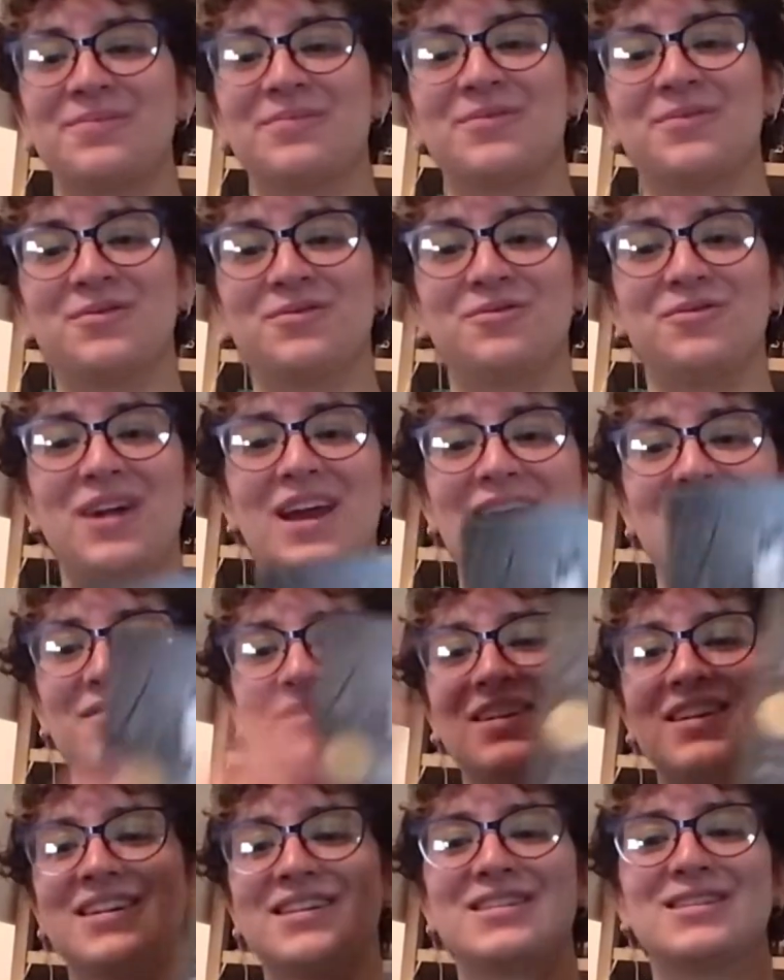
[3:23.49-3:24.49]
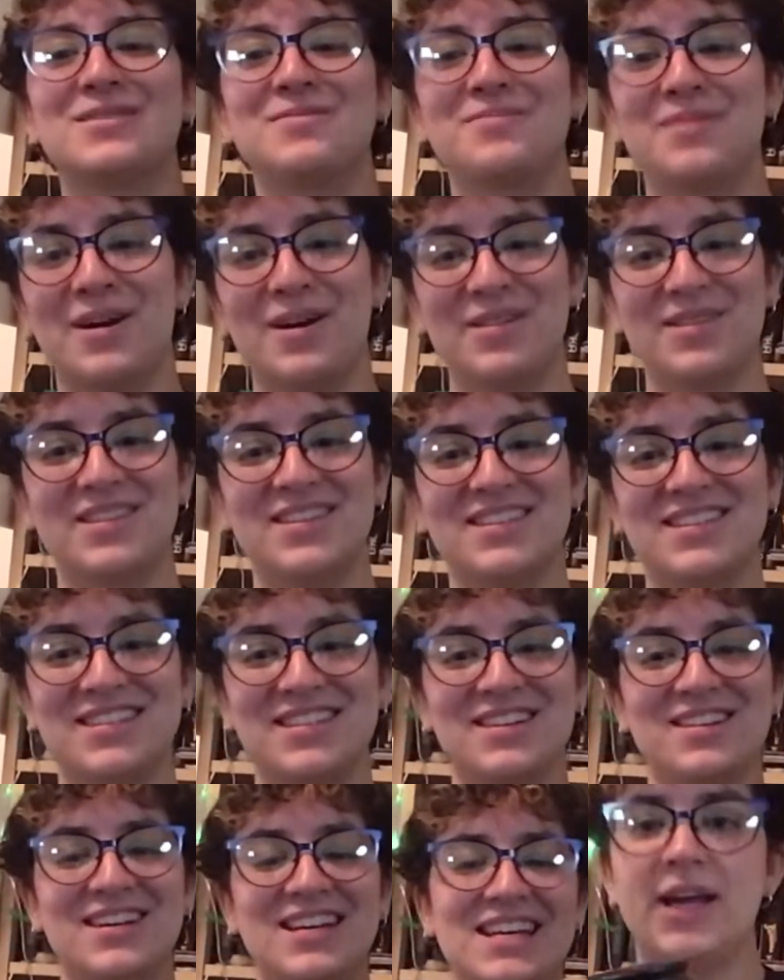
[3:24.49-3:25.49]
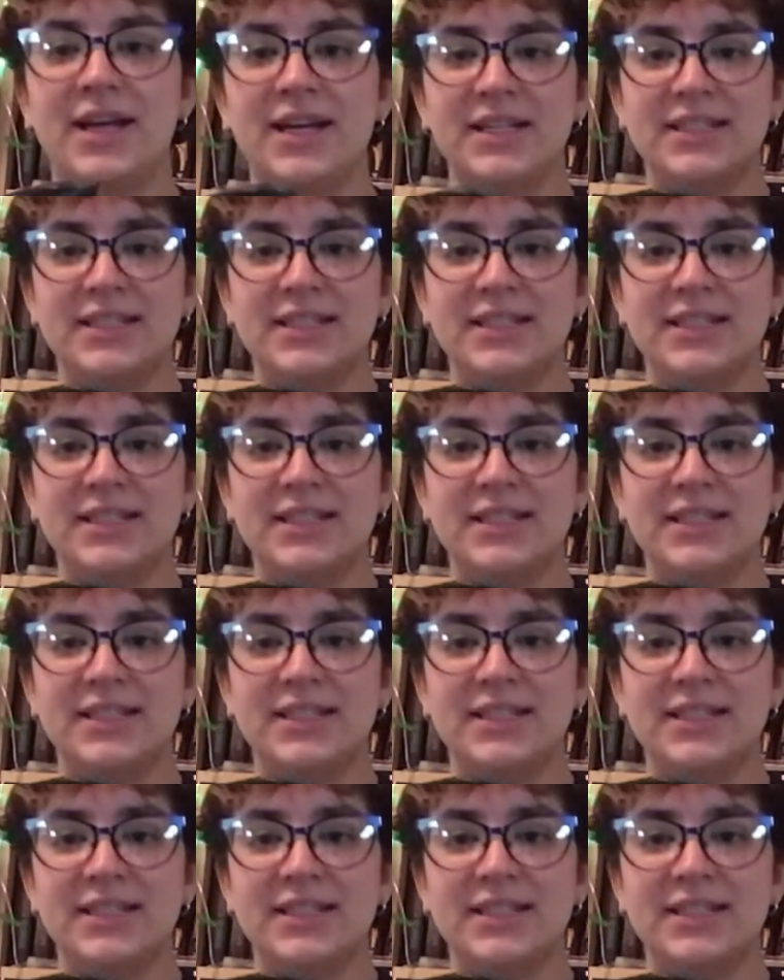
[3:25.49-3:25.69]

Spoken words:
ravings about this series.